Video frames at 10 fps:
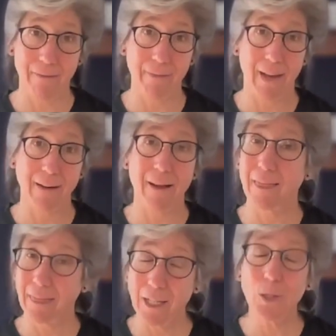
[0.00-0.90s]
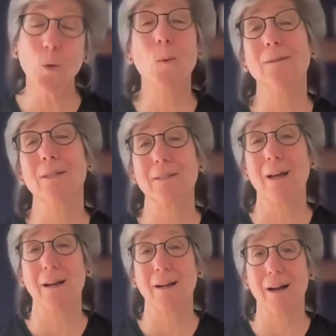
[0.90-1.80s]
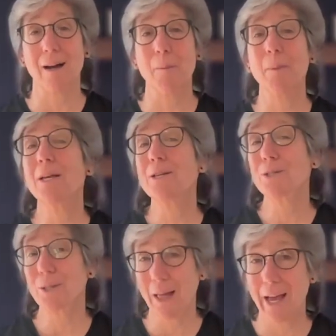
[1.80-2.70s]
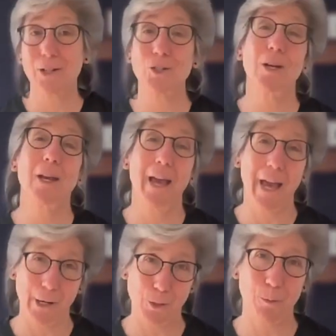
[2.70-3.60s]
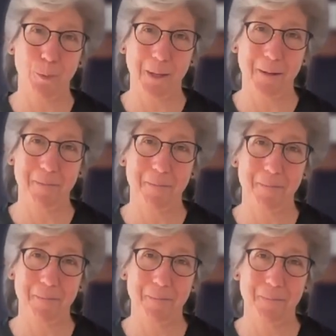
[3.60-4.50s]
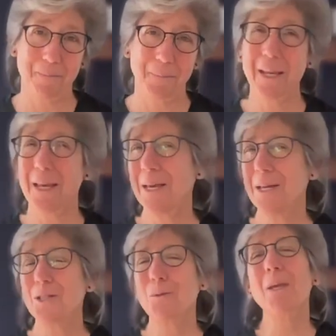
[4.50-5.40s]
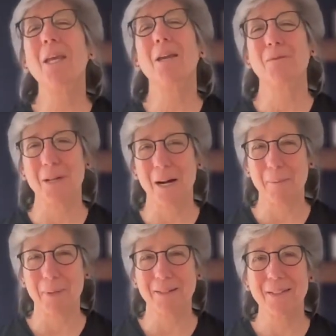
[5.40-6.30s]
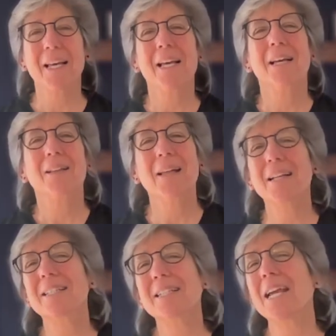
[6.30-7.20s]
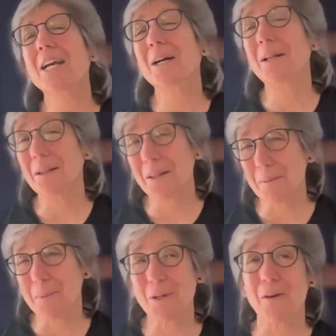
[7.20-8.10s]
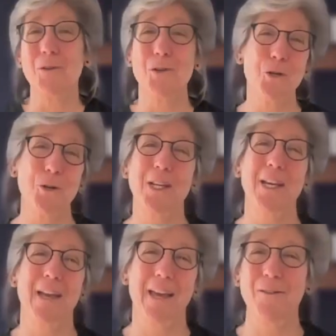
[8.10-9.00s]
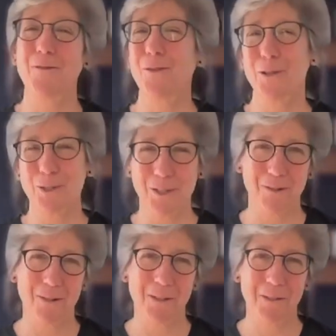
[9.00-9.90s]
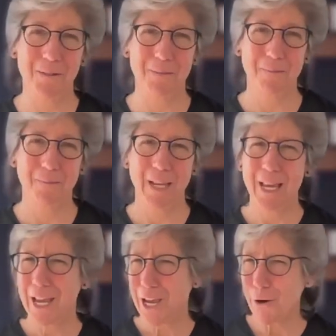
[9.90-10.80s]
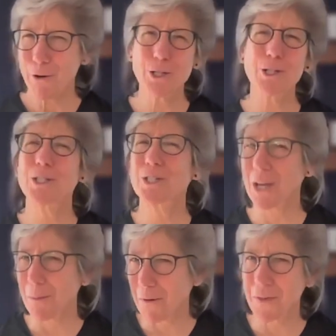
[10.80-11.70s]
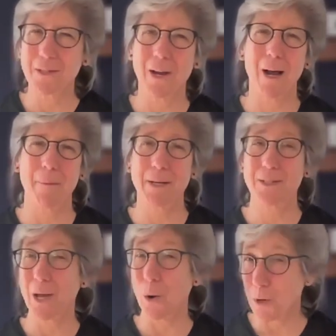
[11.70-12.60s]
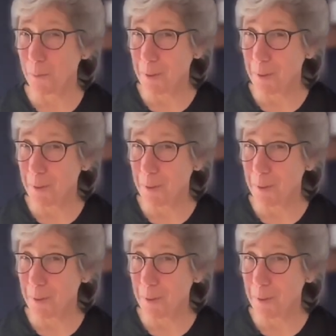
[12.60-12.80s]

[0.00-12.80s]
at athenawellness.com/action plan. Speaking of topics, let's take a glimpse of the journey ahead for this series. Here are just some of the topics that we'll be